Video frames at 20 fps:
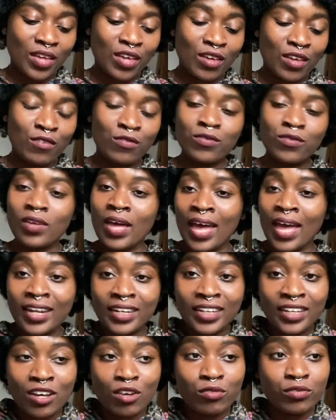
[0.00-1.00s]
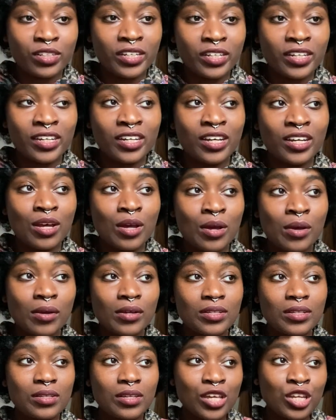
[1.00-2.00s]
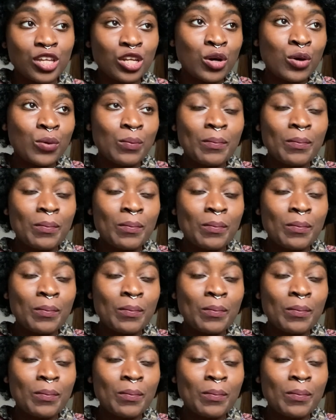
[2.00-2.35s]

if any of the, you know,